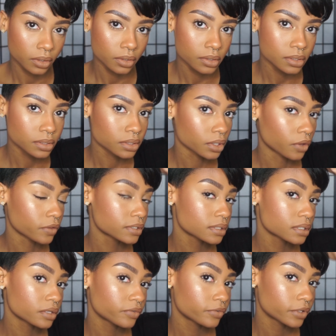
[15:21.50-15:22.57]
So this is
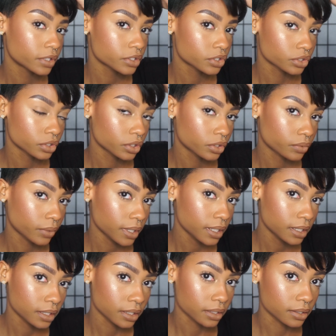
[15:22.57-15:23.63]
a finished look right
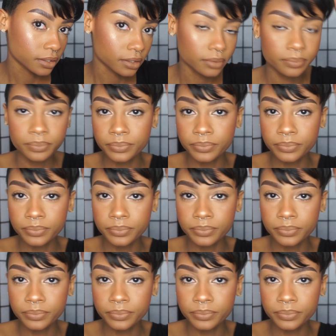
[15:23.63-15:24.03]
here.